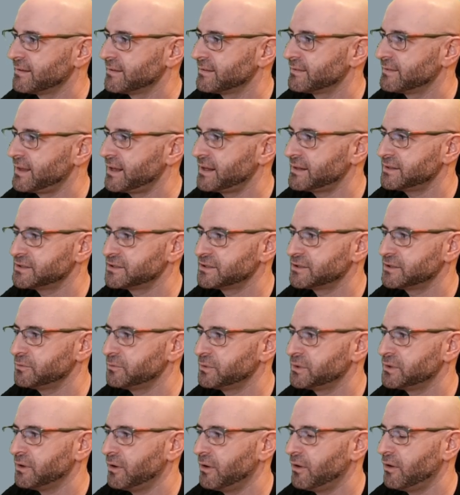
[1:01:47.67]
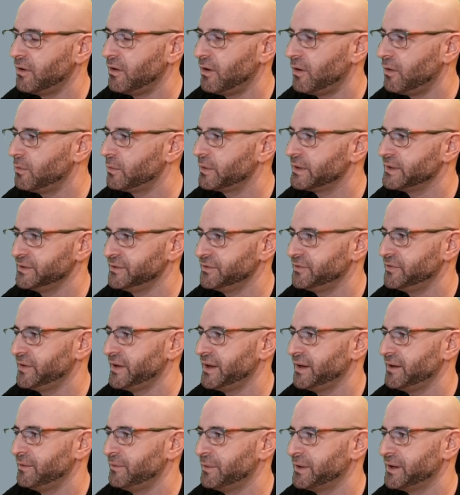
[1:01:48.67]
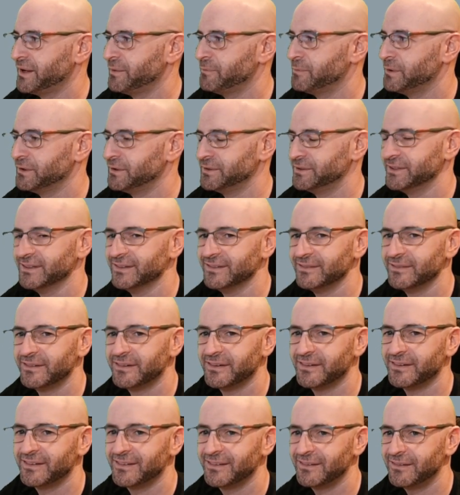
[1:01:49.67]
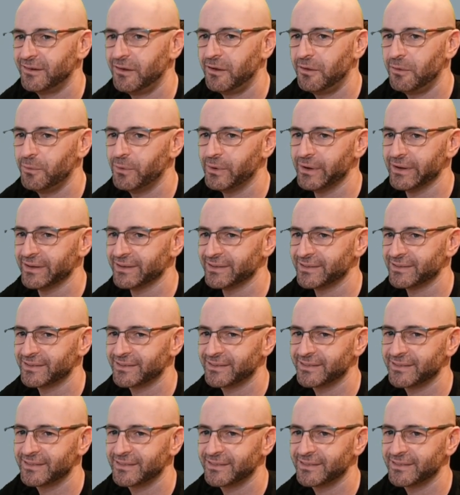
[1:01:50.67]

That shit would always fail when I built it. Always.